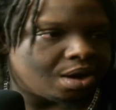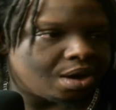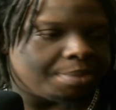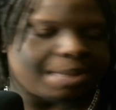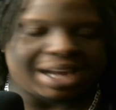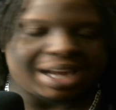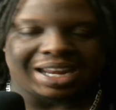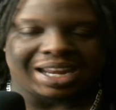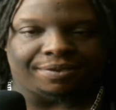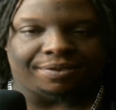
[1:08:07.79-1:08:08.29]
I
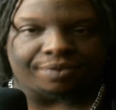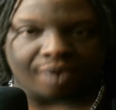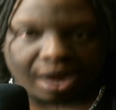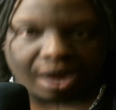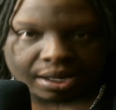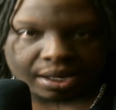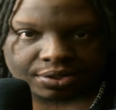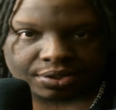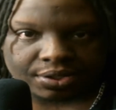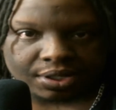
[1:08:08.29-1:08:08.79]
might have
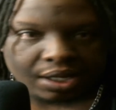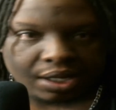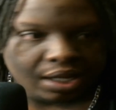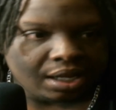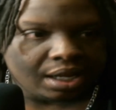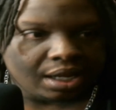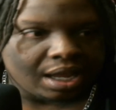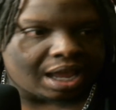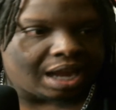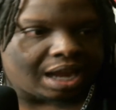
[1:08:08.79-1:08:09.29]
friends
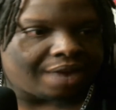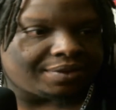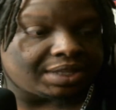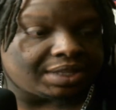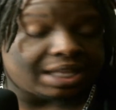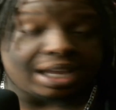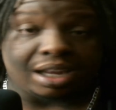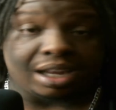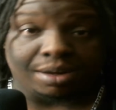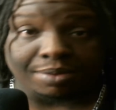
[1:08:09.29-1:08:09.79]
and
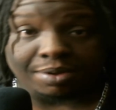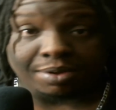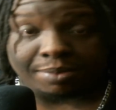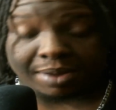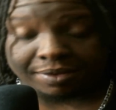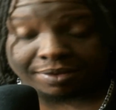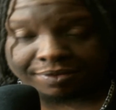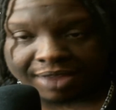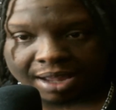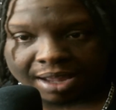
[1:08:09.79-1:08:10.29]
everything, and even
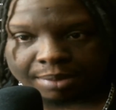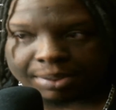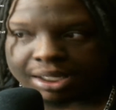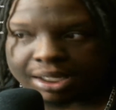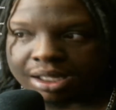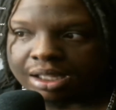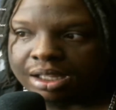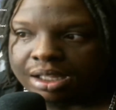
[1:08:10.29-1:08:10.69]
my family,